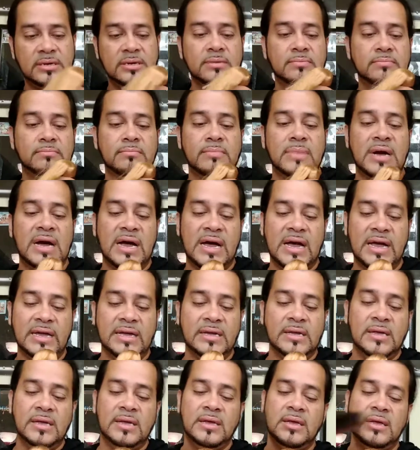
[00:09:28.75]
my
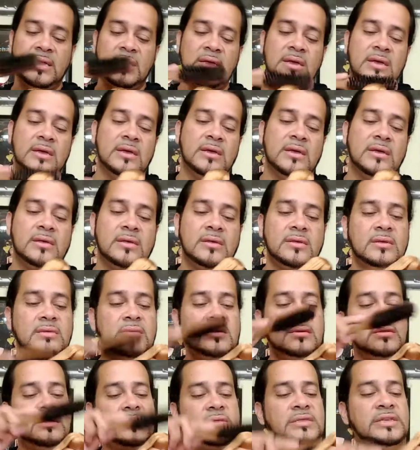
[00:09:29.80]

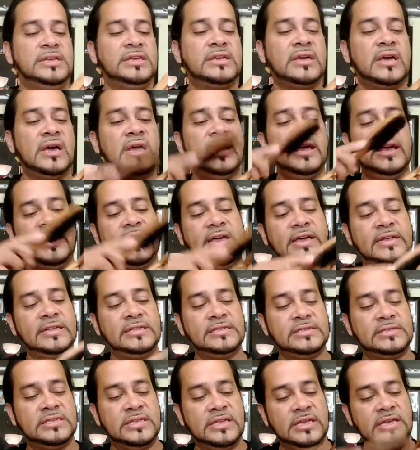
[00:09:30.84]
Licca
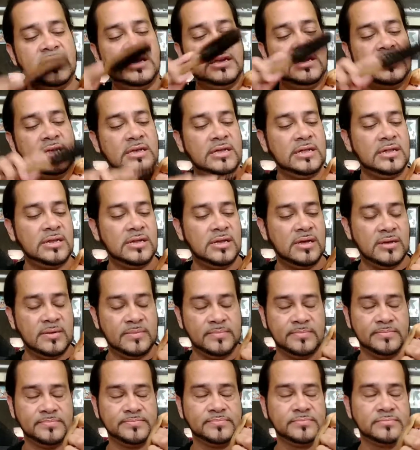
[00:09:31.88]
hits in
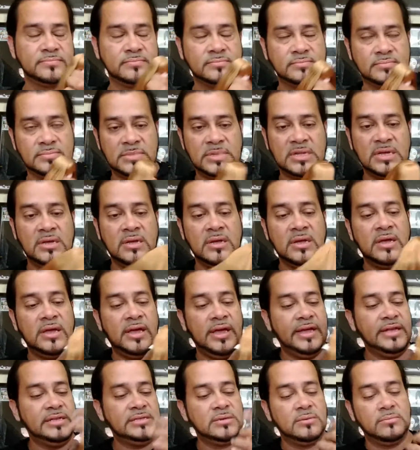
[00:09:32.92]
um,
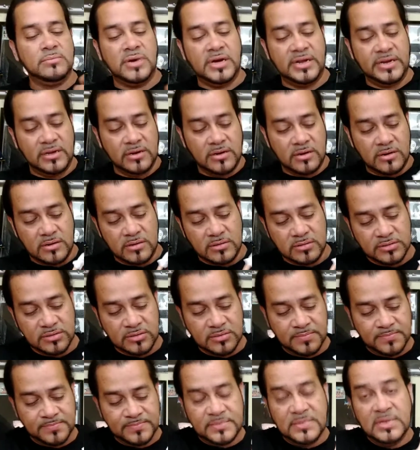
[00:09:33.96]
Ace on Body Girl.
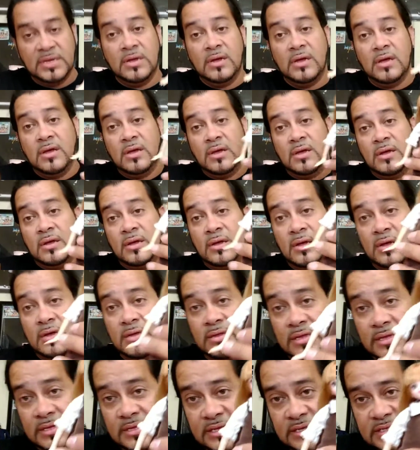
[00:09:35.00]

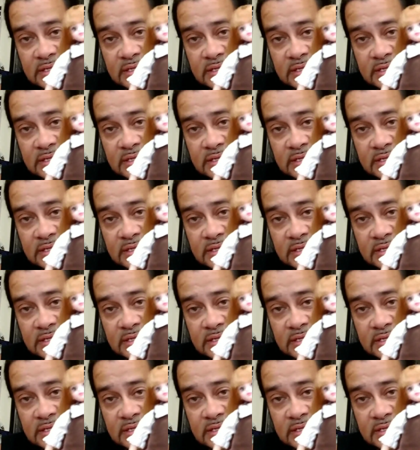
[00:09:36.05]
This is